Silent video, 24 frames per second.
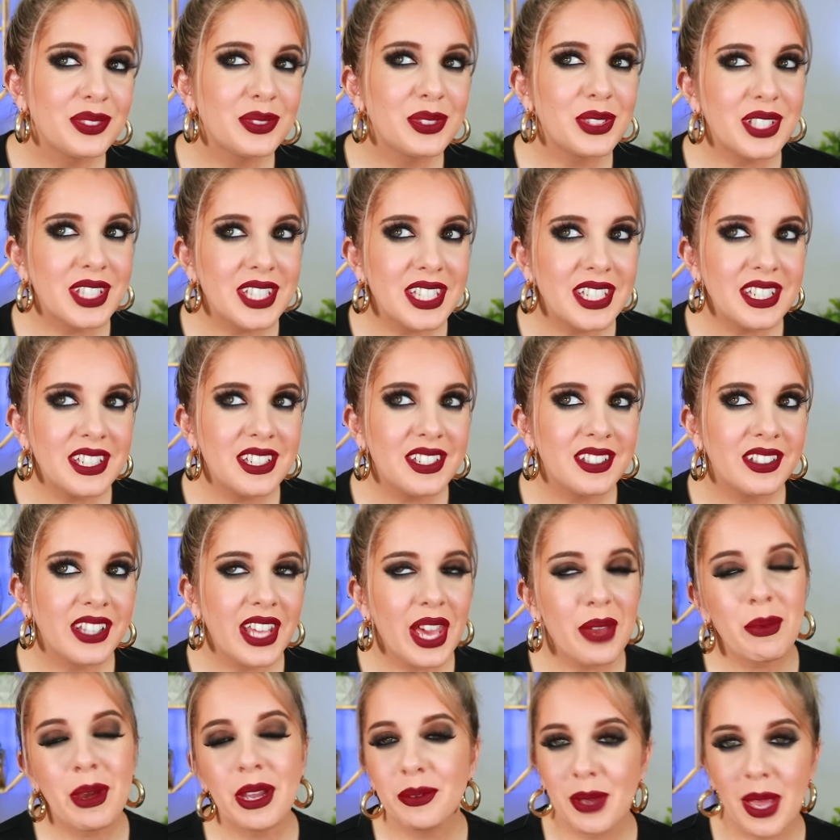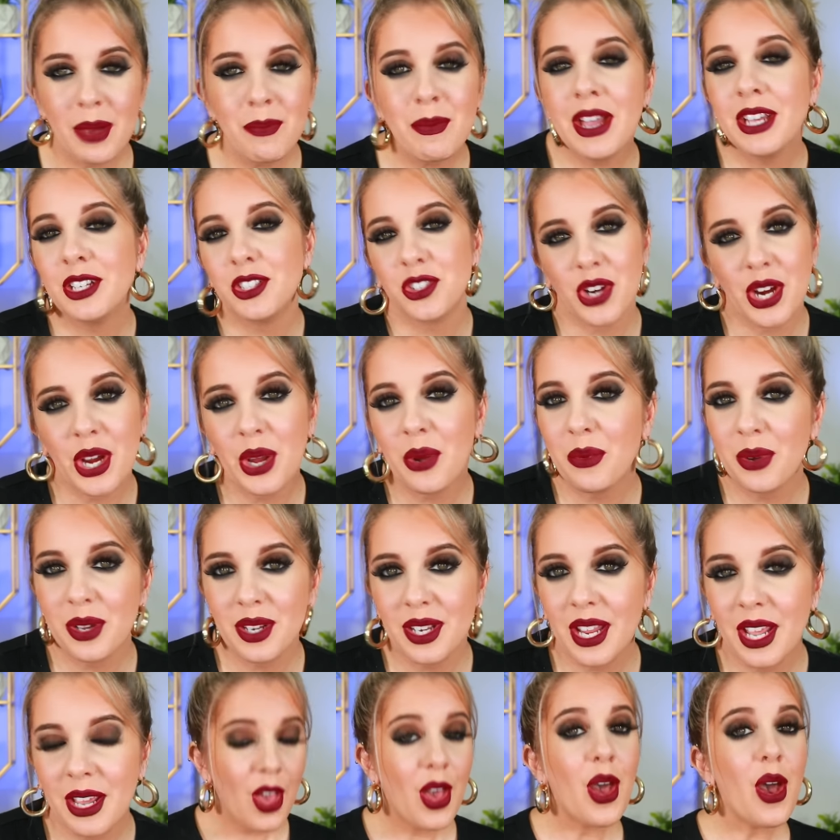We'll see. I might I might try it
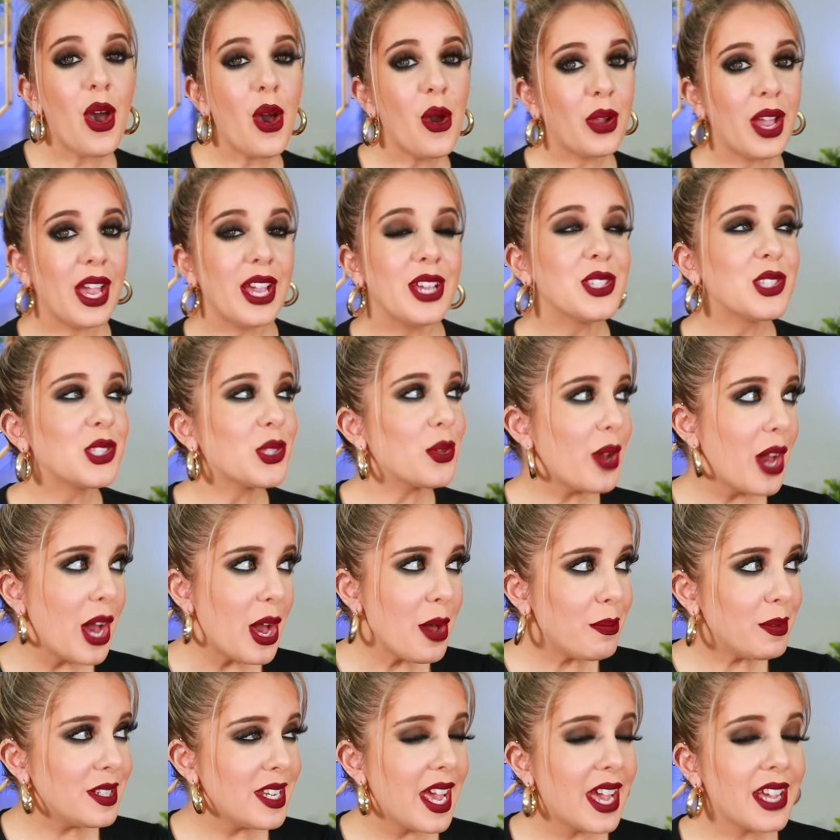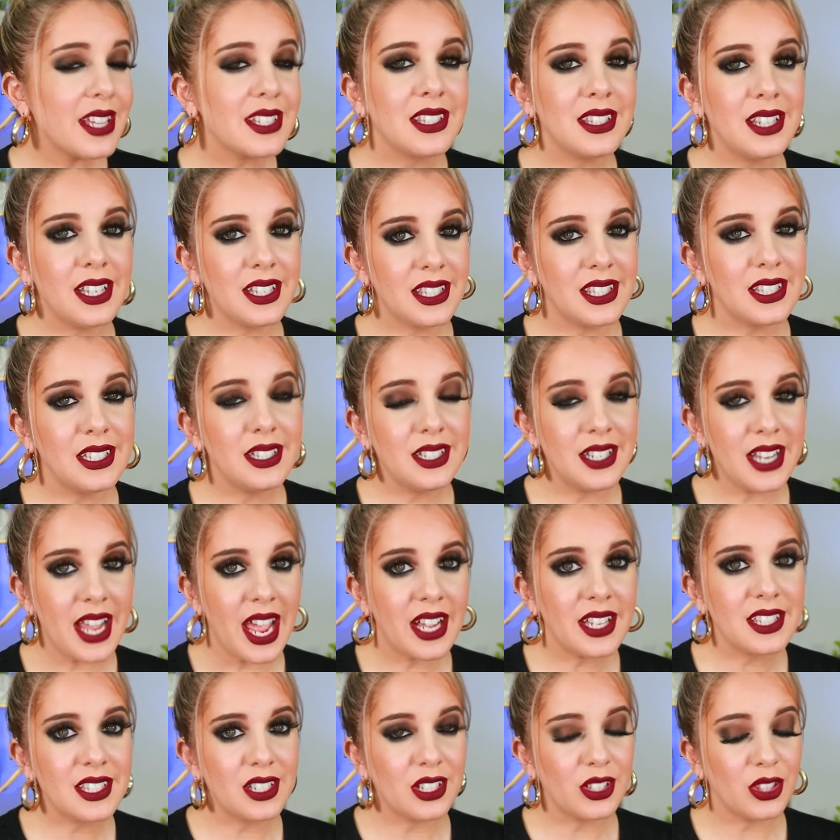one day. Okay, so up next, this
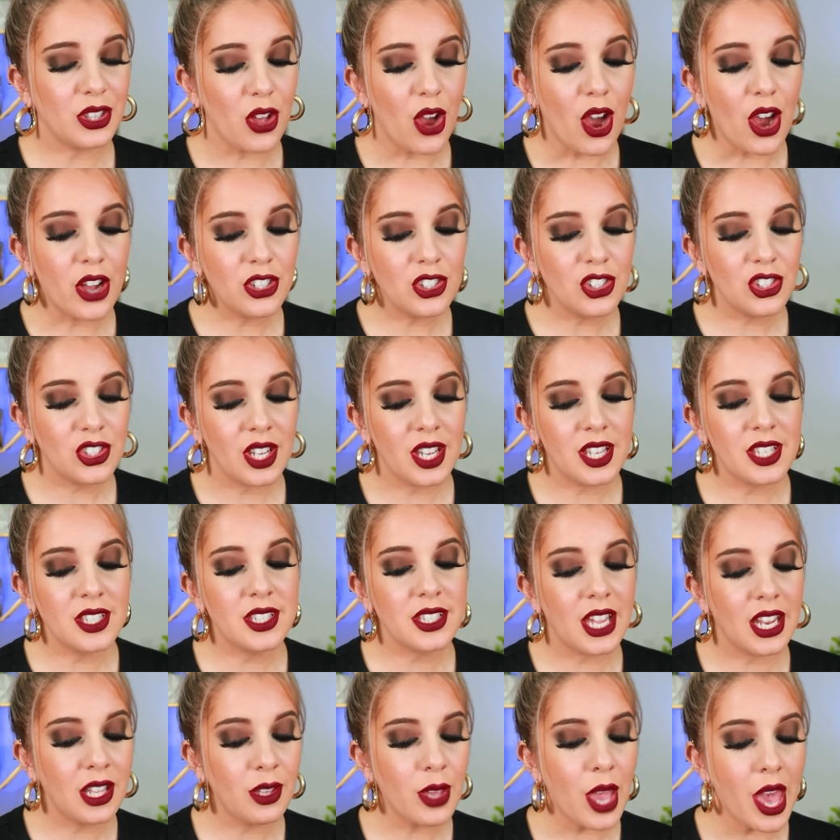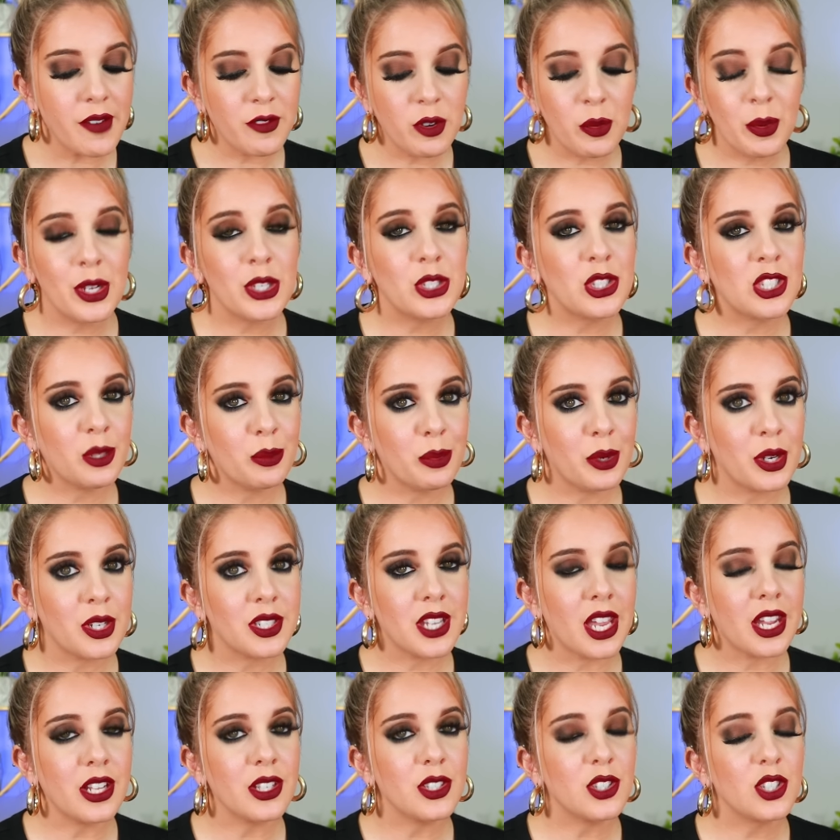next launch is getting everybody super
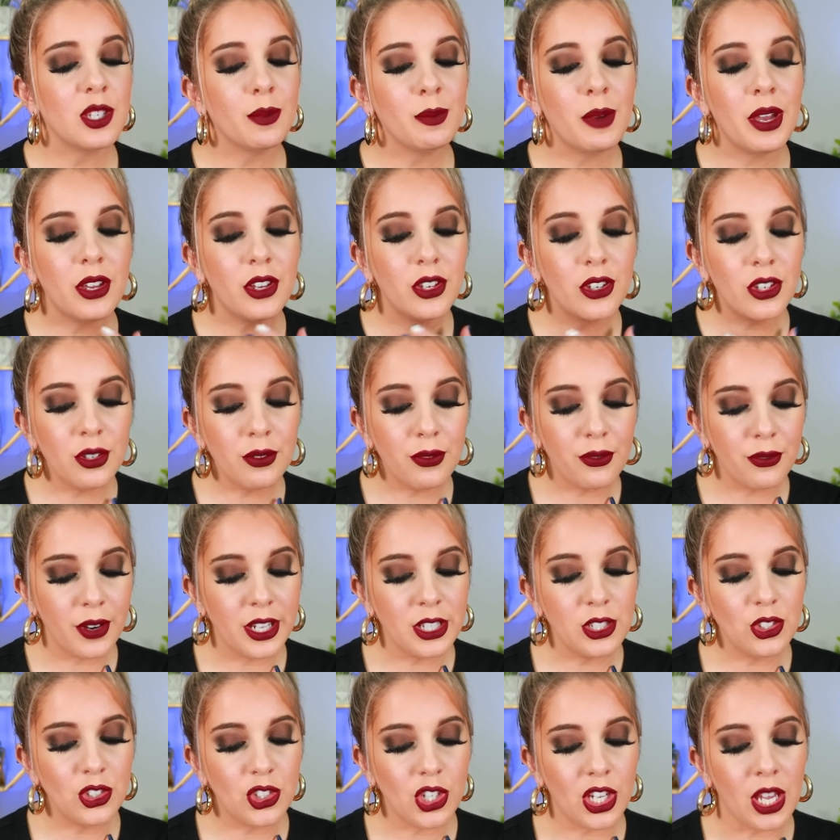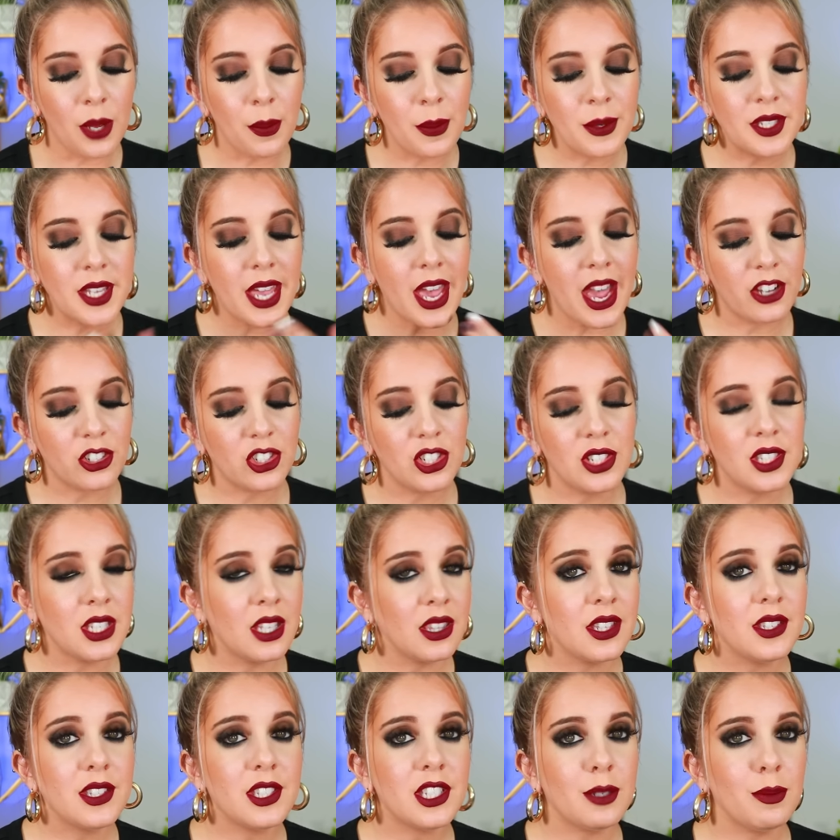excited. So my good friend James actually
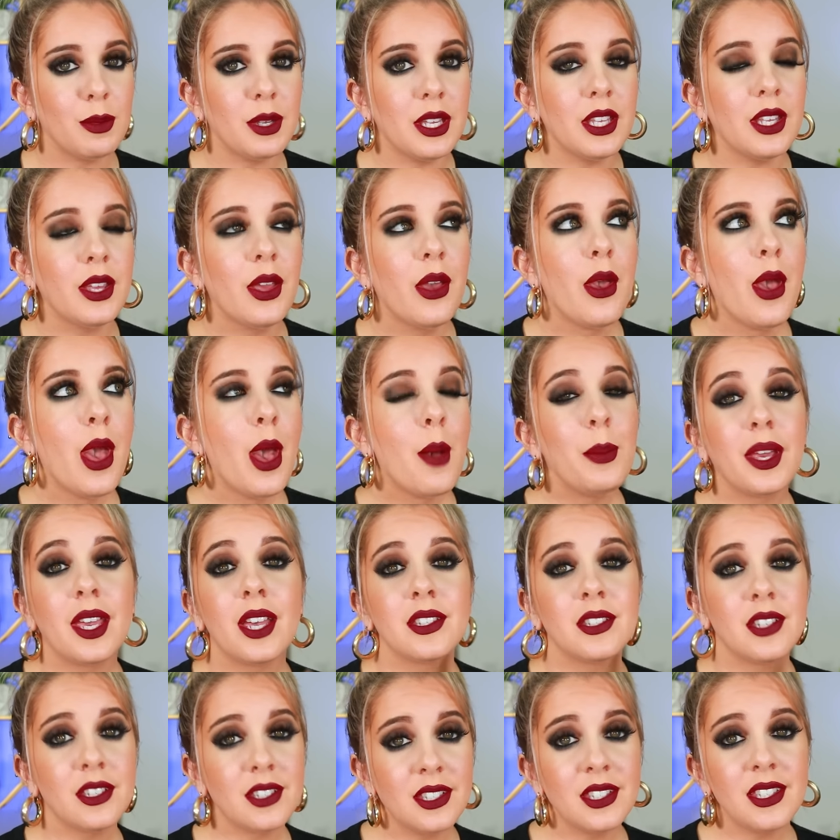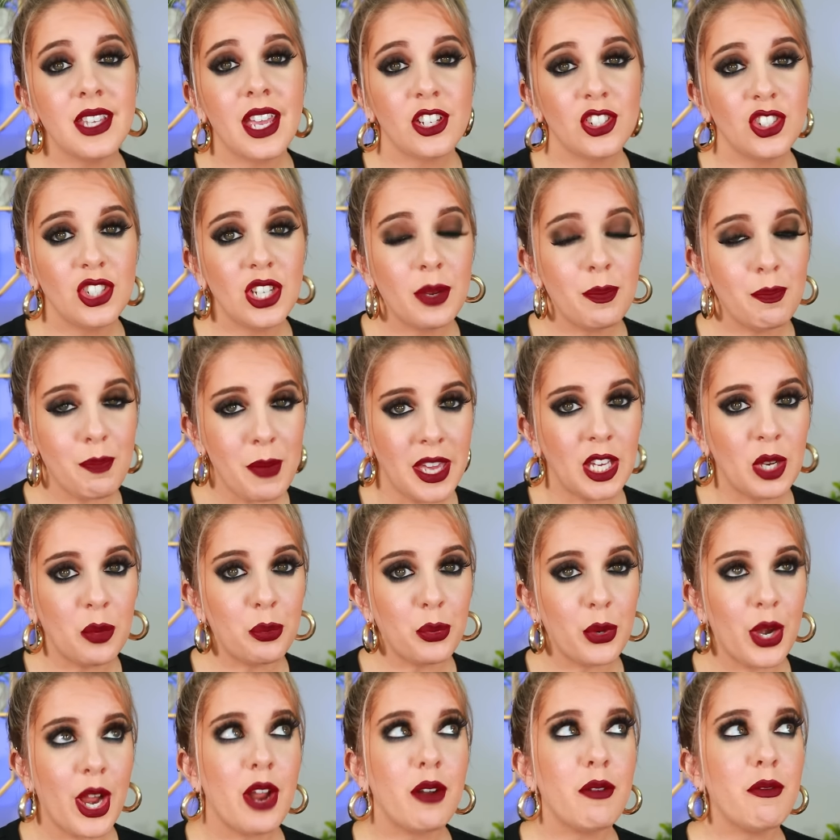sent this to me because this is actually a makeup
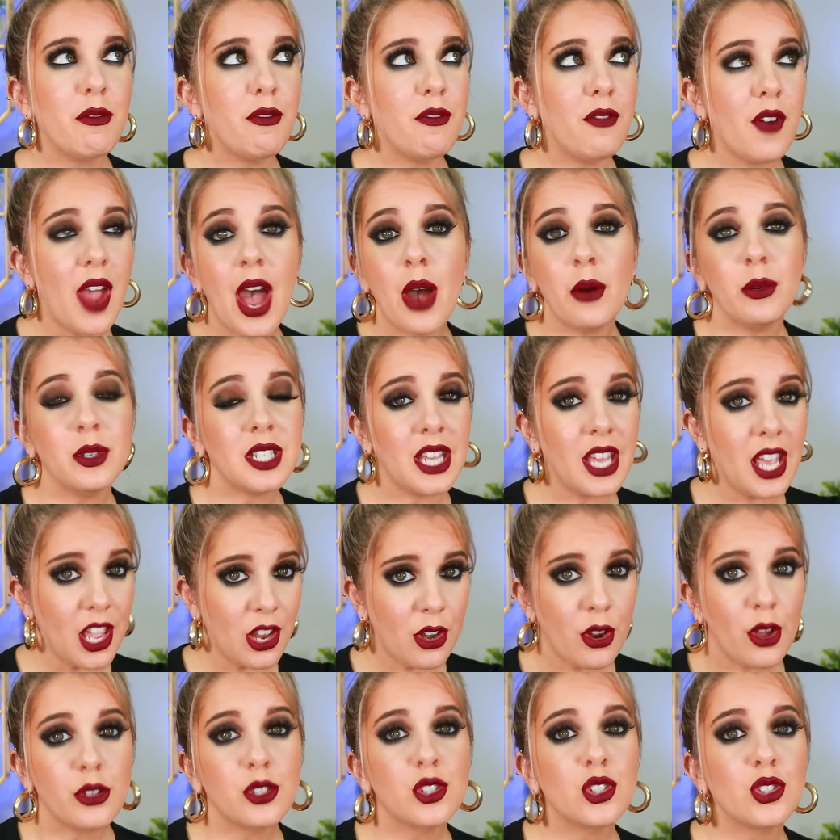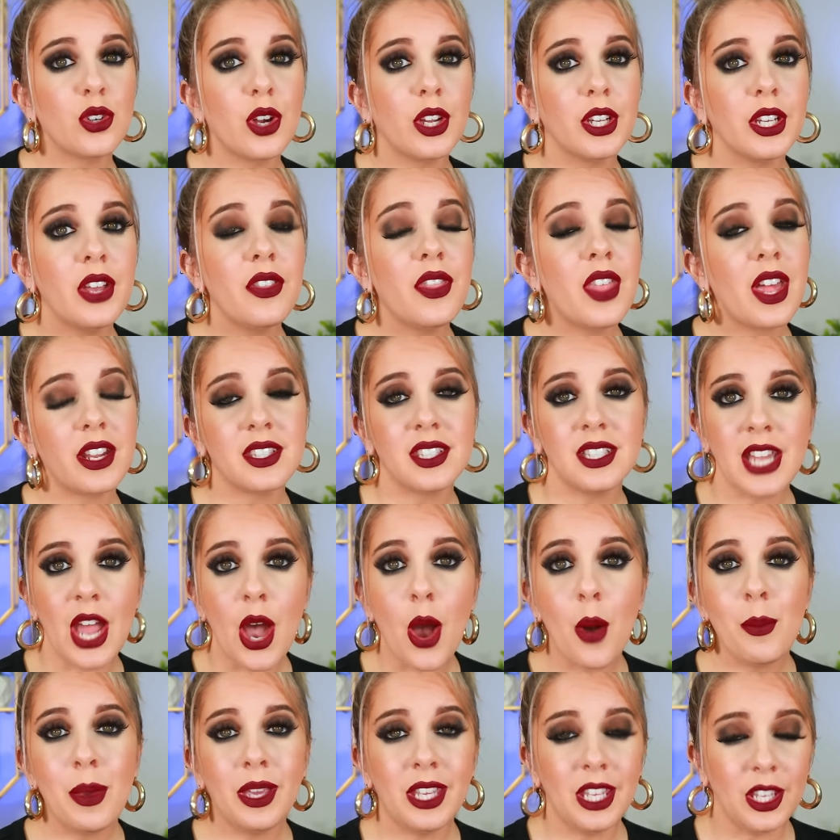brand found in Australia that is
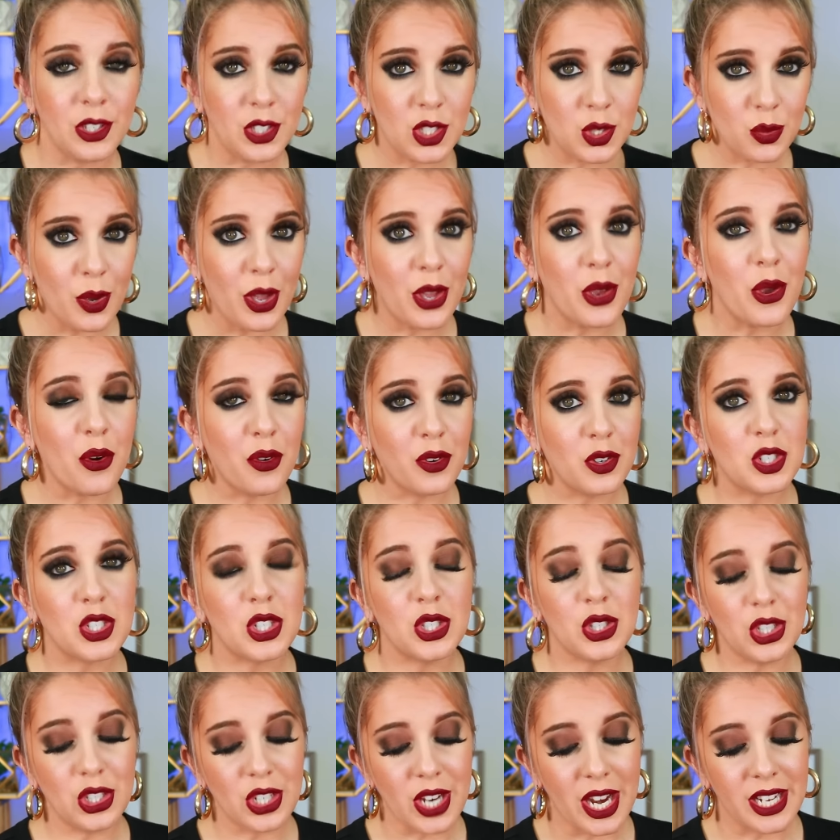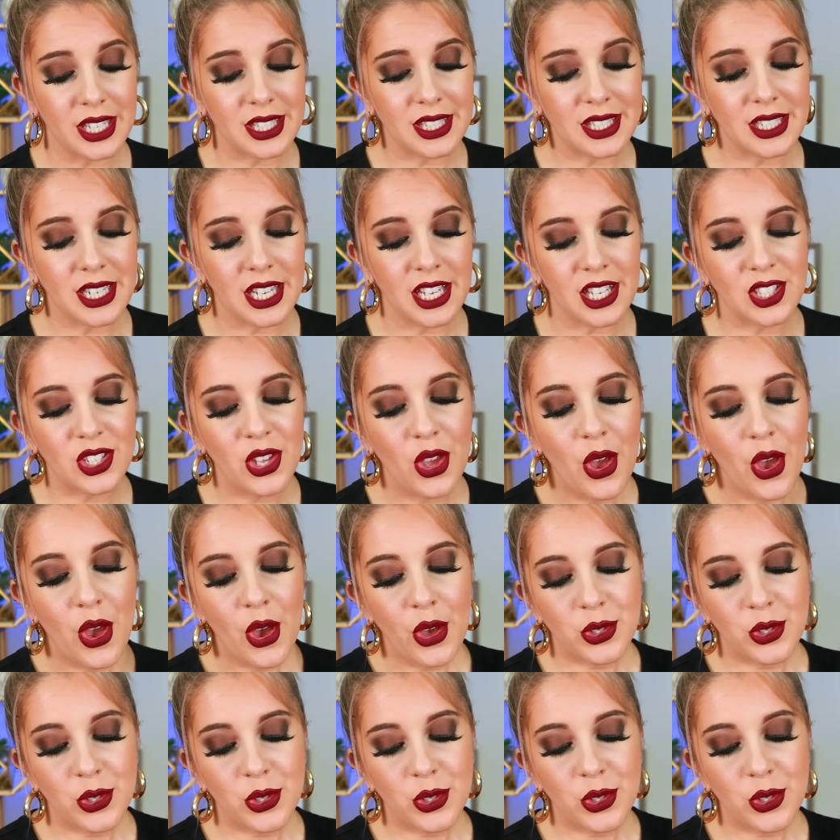now making its way over to the United States.